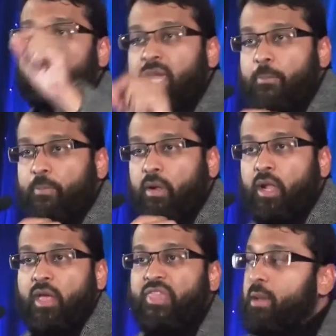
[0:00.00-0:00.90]
in
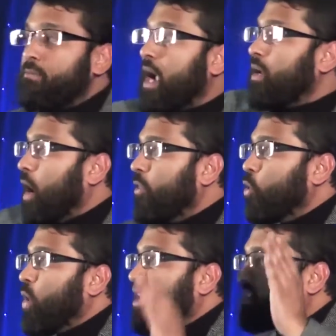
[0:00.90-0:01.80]
people that might
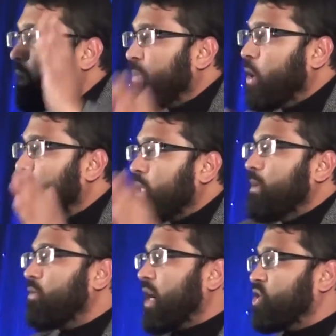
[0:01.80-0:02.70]
otherwise appear to
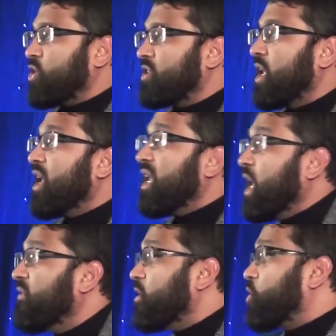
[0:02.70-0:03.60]
be righteous,
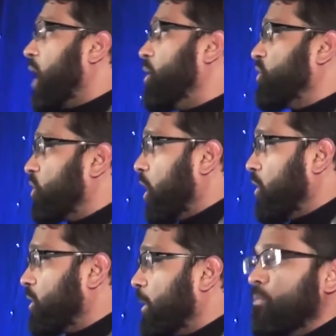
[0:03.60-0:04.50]
even to our
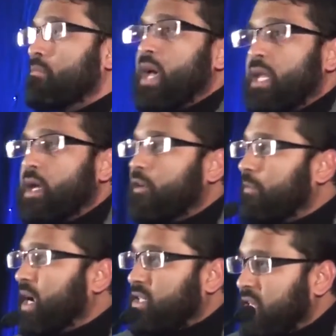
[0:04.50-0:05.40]
scholars. Many of
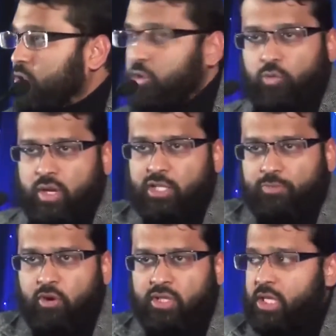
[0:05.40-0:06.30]
my teachers, when I
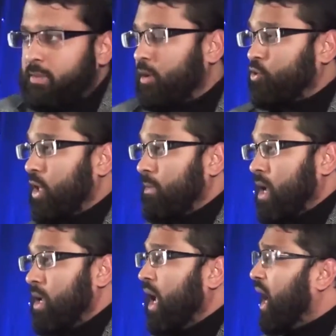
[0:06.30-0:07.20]
spoke to them about
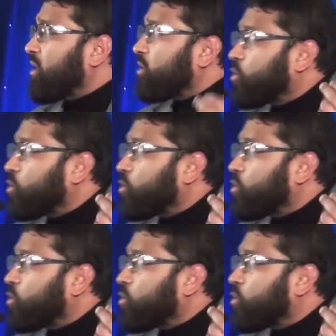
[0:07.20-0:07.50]
Juhayman, I